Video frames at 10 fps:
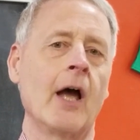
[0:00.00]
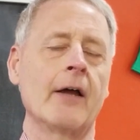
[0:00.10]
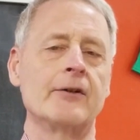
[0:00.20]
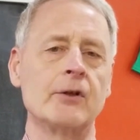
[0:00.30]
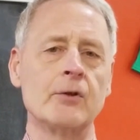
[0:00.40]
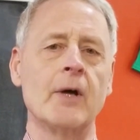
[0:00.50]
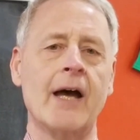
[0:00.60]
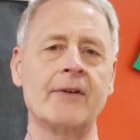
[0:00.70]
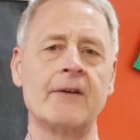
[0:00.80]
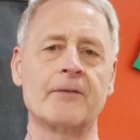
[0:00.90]
"Do you
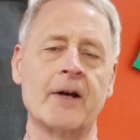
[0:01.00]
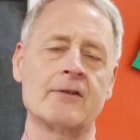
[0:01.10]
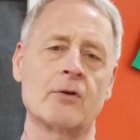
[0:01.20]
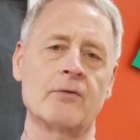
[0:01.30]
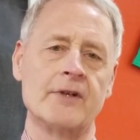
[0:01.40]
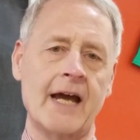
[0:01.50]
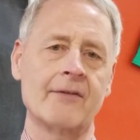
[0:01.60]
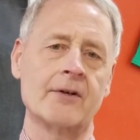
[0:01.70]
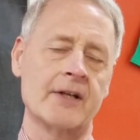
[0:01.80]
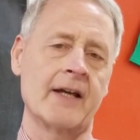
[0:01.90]
have any friends who've
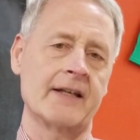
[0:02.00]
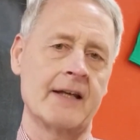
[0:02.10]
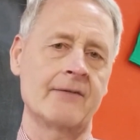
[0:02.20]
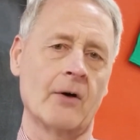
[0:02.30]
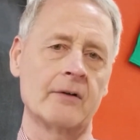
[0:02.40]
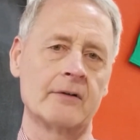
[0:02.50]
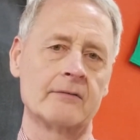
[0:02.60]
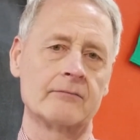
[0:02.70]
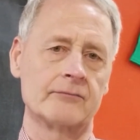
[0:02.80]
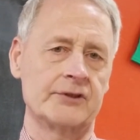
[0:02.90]
never done evil?"
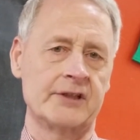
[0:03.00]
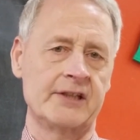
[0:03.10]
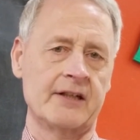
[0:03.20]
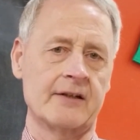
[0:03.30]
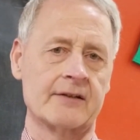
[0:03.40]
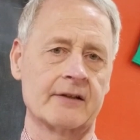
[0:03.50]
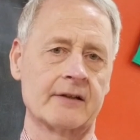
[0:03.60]
She didn't.